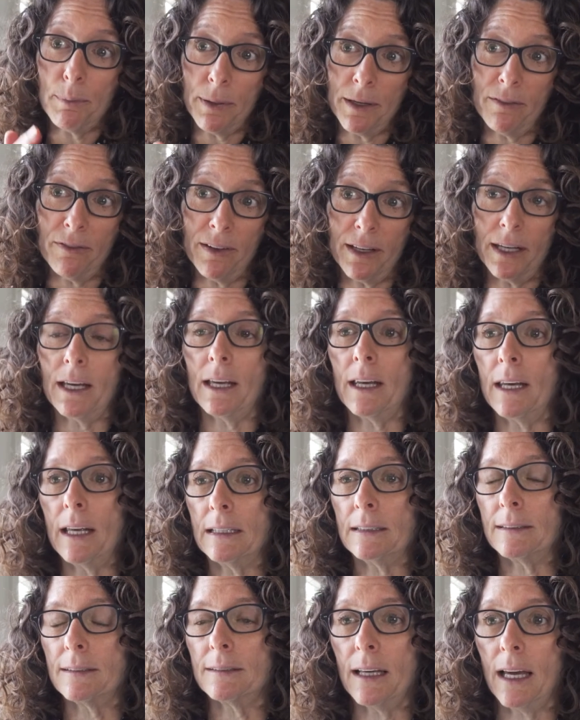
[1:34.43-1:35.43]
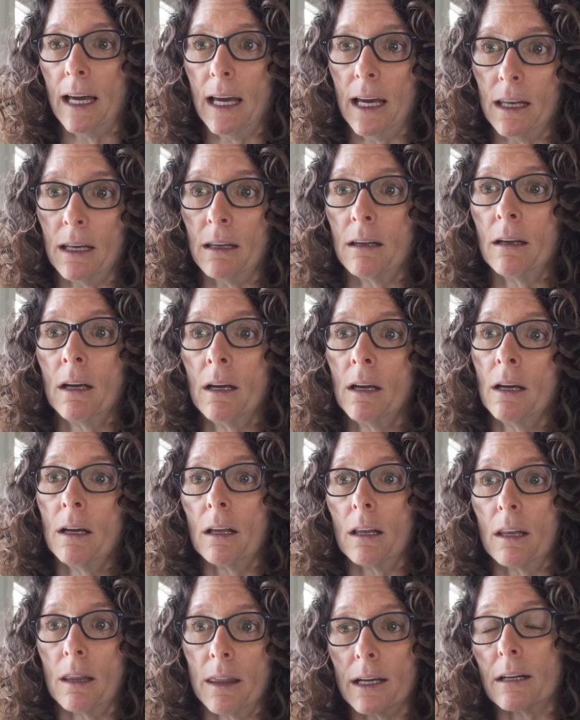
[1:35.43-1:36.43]
pivoted and said,
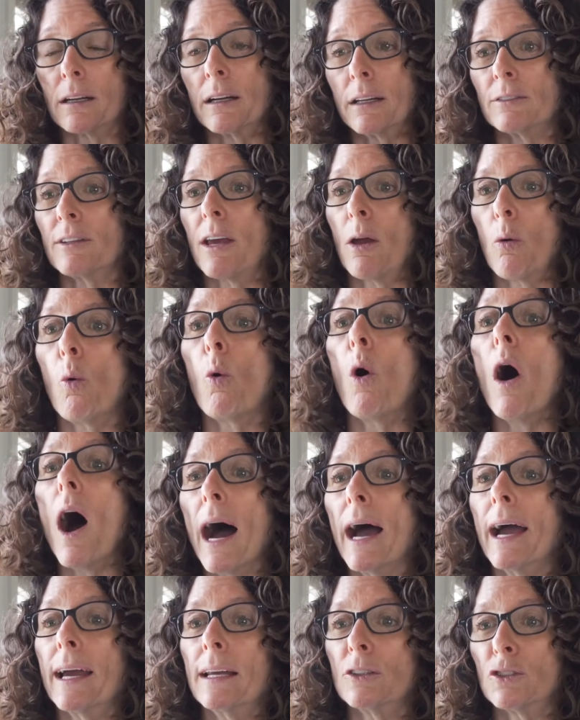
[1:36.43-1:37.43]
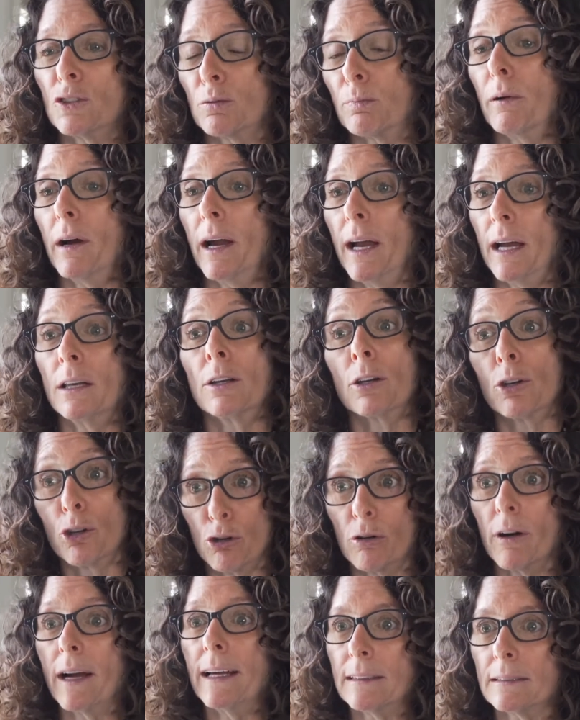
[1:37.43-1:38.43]
there is a widespread
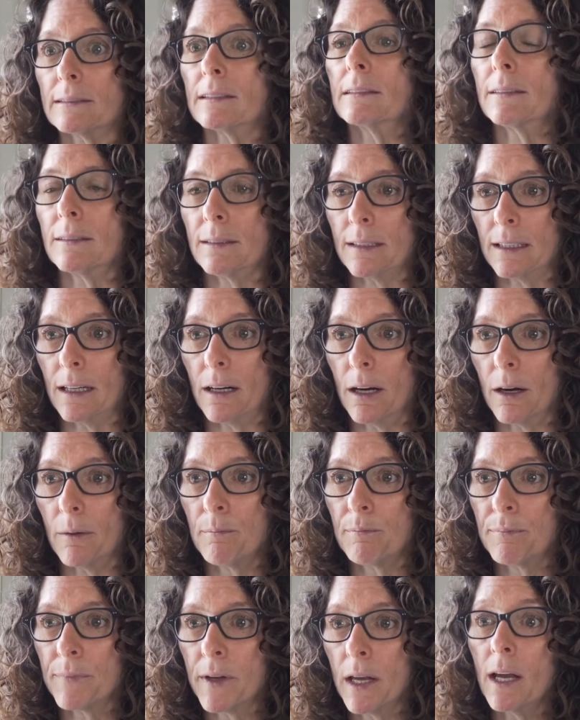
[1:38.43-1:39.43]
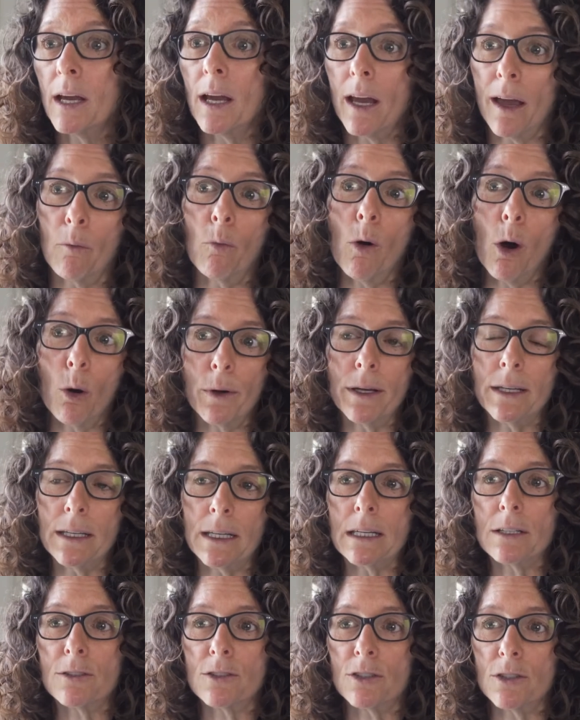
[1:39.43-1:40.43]
crisis here. And what we
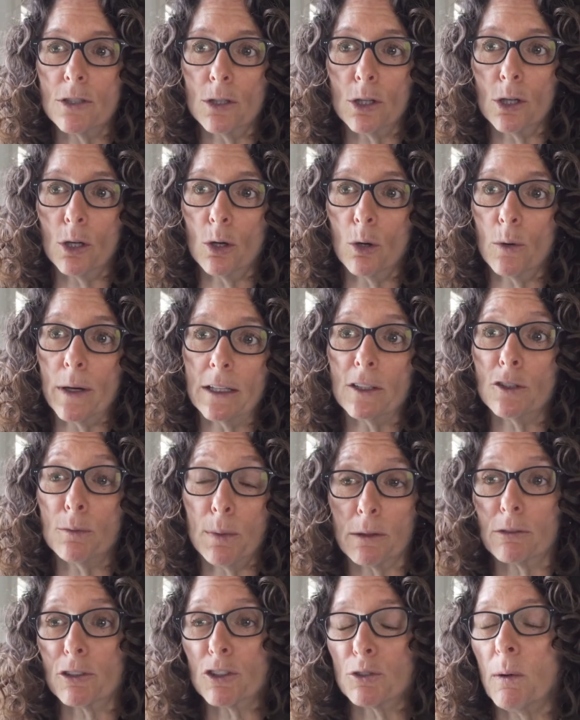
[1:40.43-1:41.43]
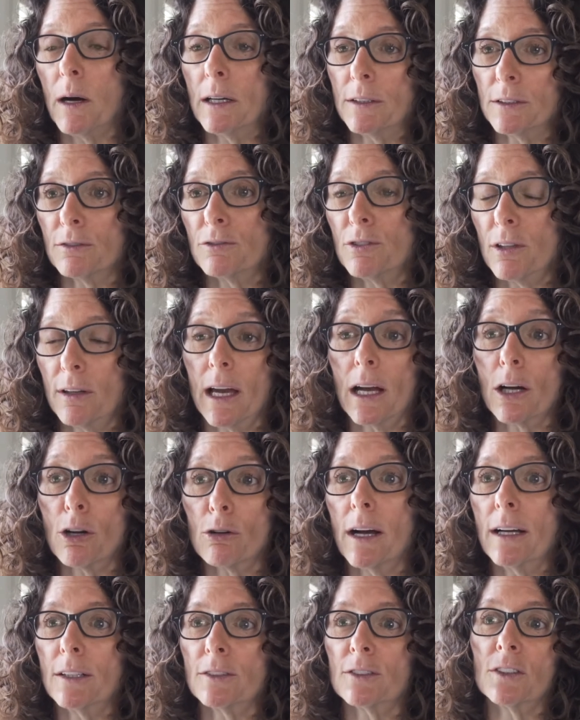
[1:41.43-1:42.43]
need to do is be responsive to that
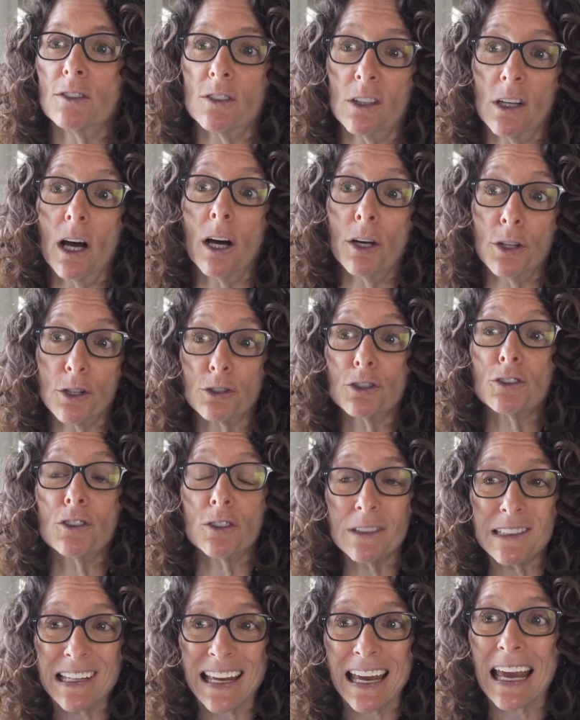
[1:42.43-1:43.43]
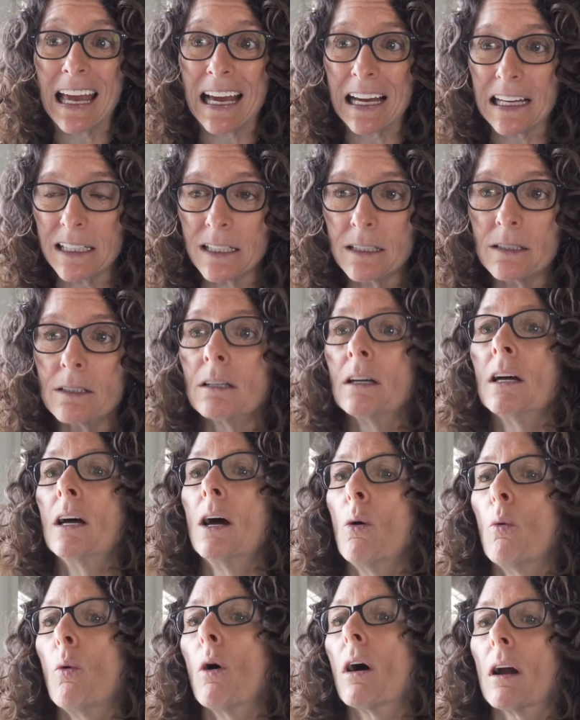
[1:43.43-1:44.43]
crisis and understand
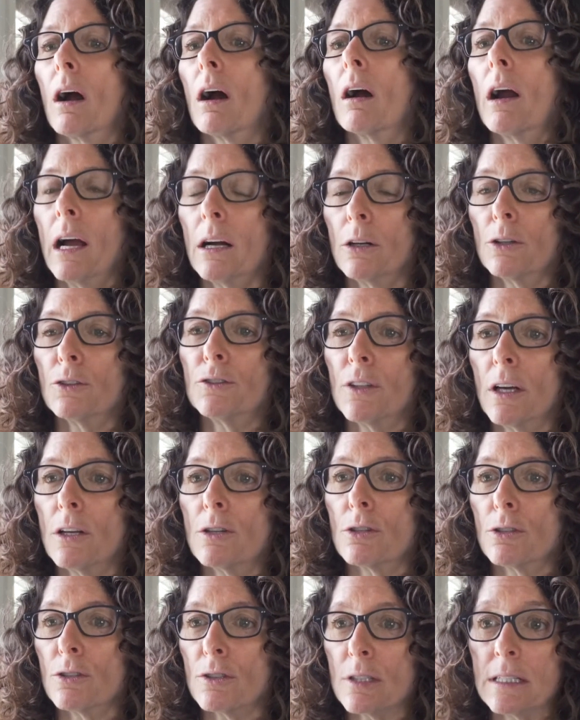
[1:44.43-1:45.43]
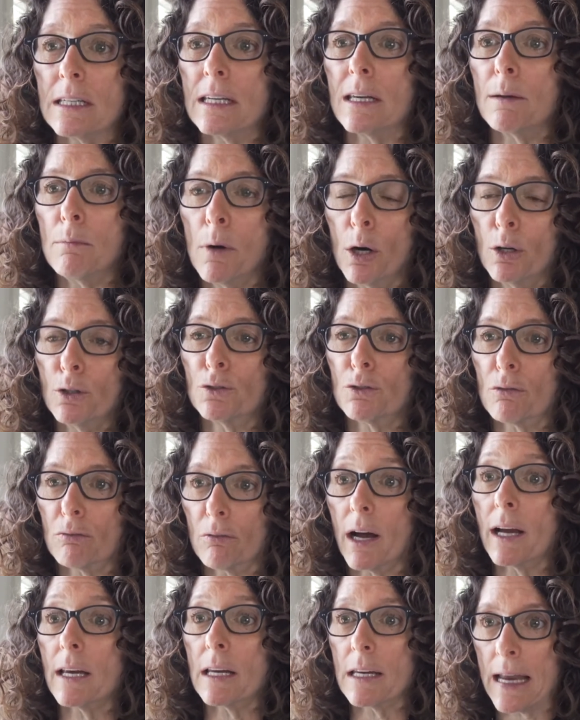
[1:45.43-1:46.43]
what our health centers need most
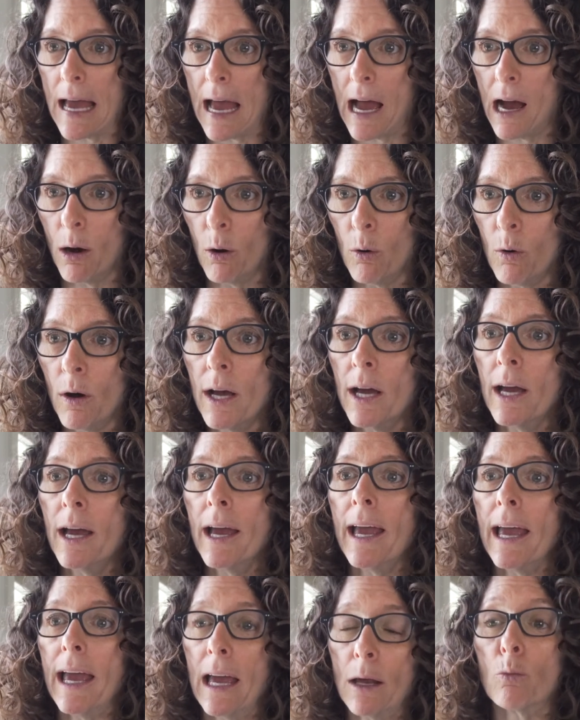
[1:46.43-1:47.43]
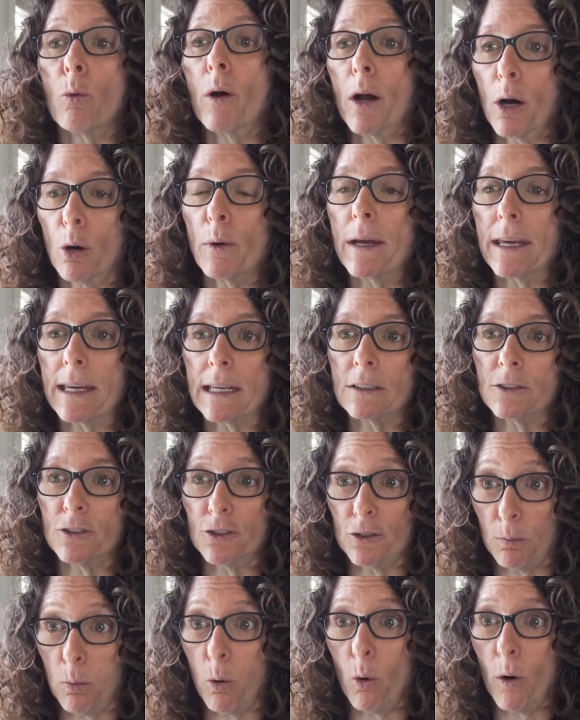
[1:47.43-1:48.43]
right now and where we can
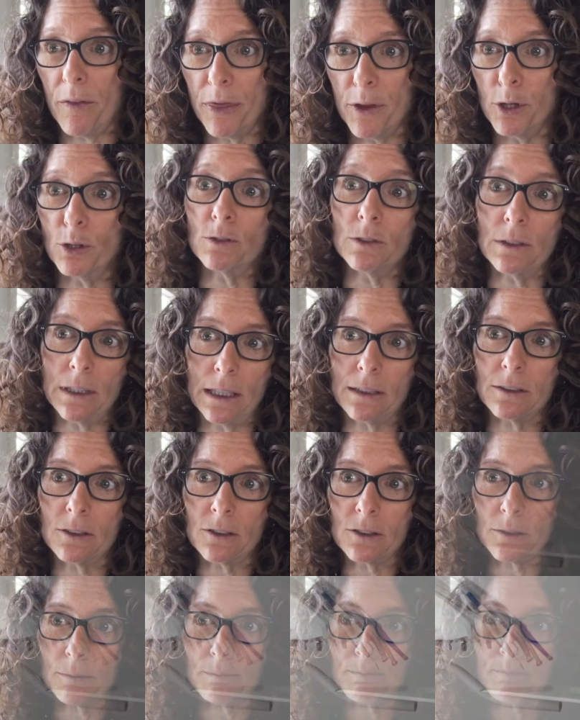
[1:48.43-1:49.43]
support those needs.